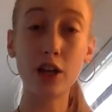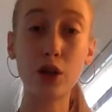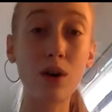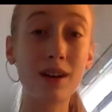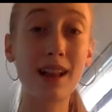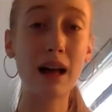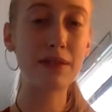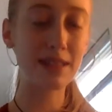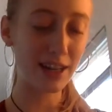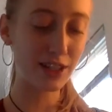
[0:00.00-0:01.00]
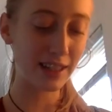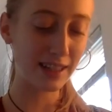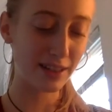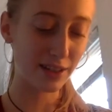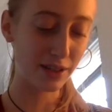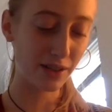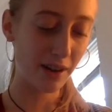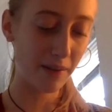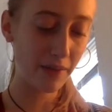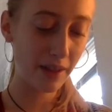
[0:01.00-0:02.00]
Your clef is actually easier to draw.